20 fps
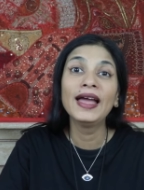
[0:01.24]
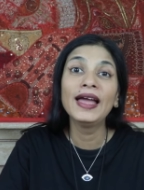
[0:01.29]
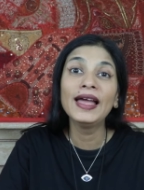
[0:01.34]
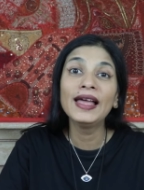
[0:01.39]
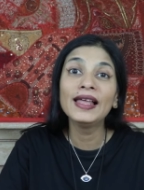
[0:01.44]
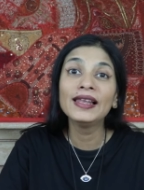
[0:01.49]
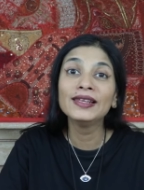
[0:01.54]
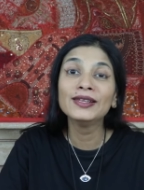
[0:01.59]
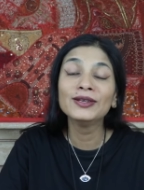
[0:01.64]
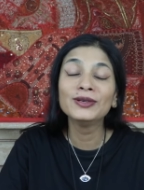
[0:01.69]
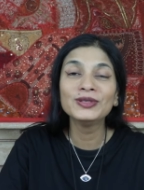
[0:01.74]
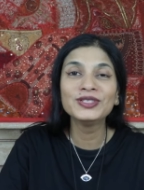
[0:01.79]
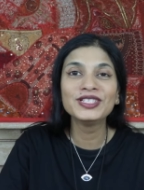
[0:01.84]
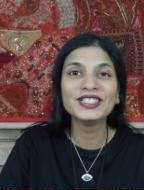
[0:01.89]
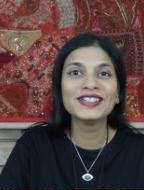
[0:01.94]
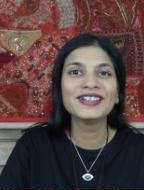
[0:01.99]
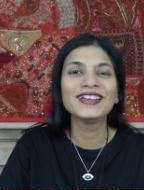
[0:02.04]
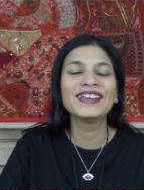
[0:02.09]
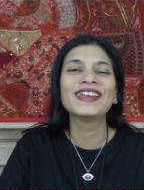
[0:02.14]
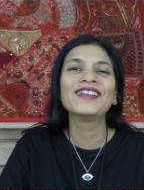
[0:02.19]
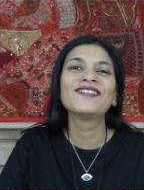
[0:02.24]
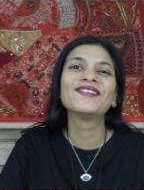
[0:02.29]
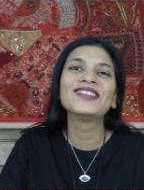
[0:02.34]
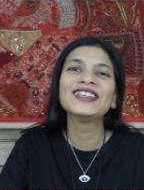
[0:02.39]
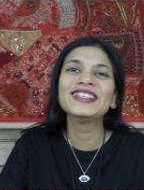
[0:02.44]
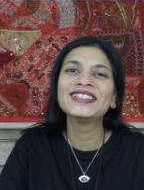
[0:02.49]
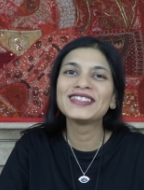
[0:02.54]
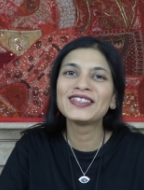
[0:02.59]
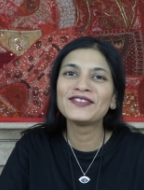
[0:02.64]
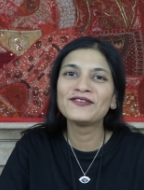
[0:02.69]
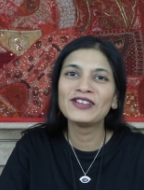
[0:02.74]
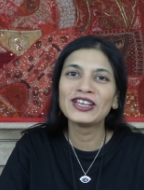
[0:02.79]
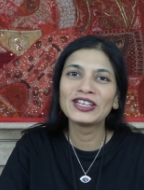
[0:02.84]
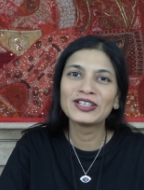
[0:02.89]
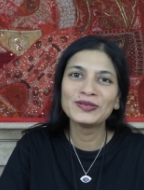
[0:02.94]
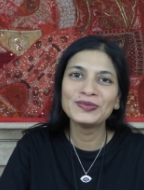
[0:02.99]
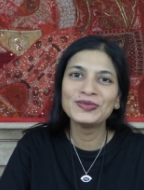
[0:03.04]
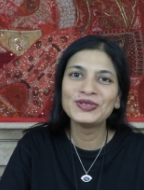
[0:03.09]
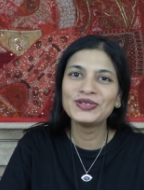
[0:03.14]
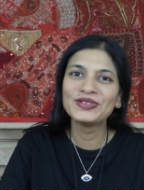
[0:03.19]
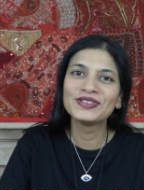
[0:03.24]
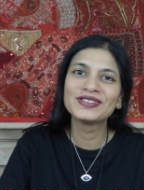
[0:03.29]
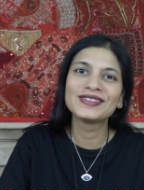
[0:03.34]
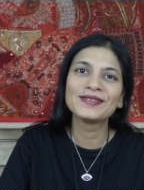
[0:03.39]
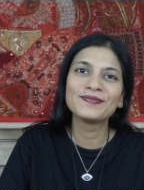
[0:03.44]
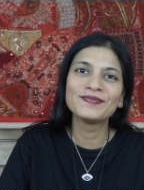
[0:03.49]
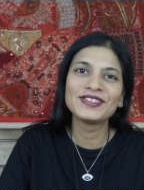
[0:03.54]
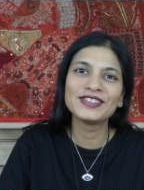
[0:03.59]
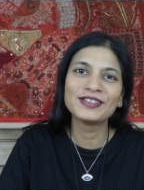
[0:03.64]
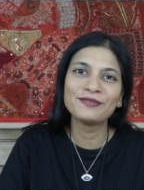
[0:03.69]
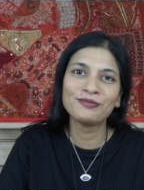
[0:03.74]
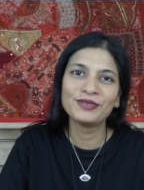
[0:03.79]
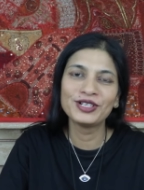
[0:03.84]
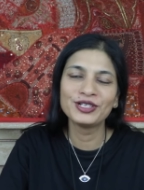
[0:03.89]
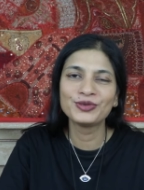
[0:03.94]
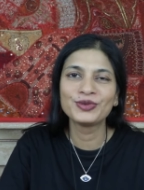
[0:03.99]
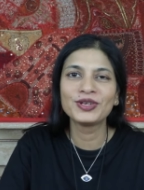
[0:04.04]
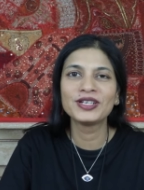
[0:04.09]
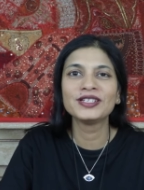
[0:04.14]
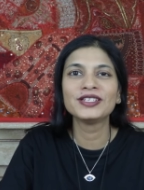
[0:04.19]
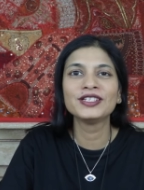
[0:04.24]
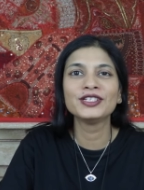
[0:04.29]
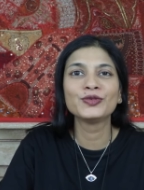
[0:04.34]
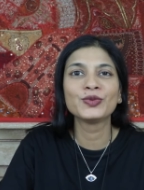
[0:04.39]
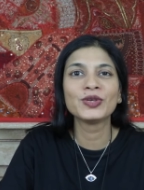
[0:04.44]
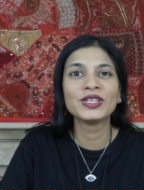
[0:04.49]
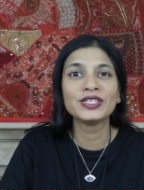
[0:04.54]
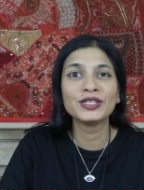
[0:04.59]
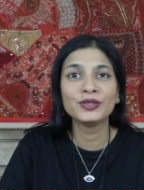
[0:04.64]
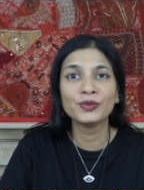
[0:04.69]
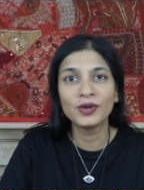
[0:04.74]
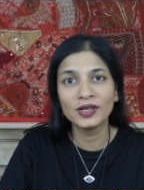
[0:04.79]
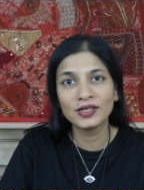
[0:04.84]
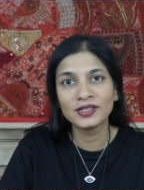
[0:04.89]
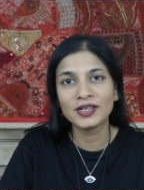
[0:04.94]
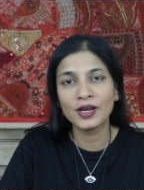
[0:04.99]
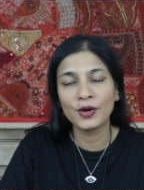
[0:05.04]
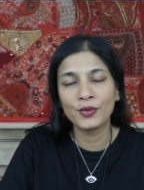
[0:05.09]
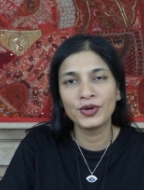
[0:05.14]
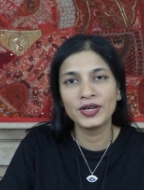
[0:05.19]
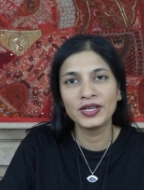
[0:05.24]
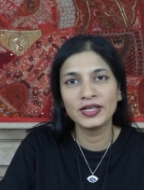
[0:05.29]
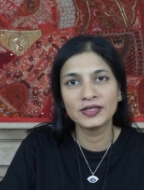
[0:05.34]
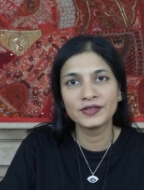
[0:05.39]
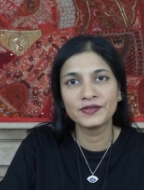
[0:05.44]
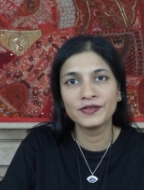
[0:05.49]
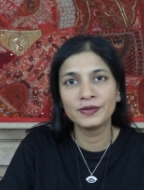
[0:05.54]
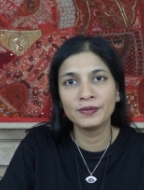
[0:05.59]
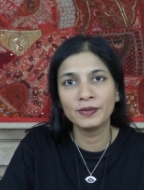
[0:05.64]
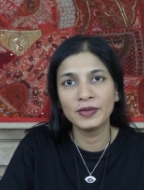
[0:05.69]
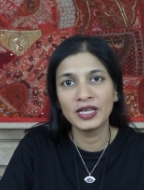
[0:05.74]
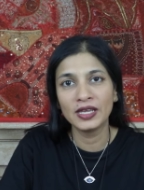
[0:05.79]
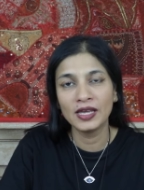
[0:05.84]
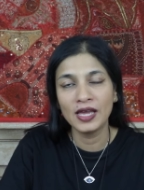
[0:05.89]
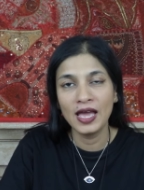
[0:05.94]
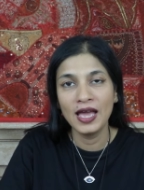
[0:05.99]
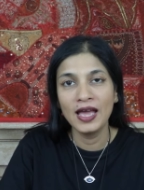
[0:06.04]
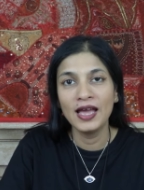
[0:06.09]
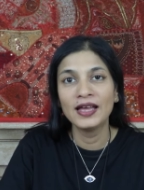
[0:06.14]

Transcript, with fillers: Hello, dear Aries, and welcome to your September 2021 tarot readings with me.